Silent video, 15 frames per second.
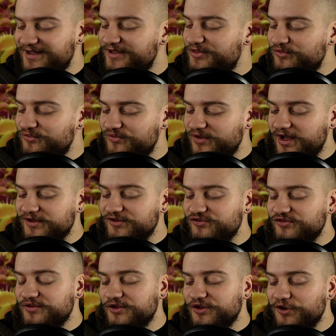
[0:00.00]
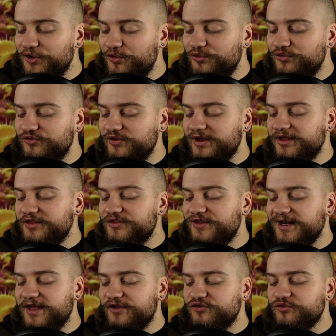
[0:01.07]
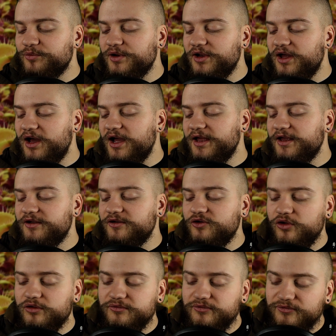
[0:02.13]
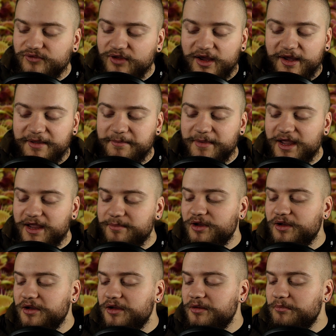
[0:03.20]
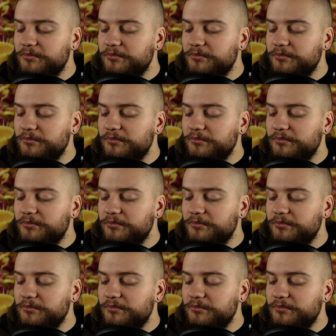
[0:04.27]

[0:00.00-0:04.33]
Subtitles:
The faster the closing, the less reliant on flypaper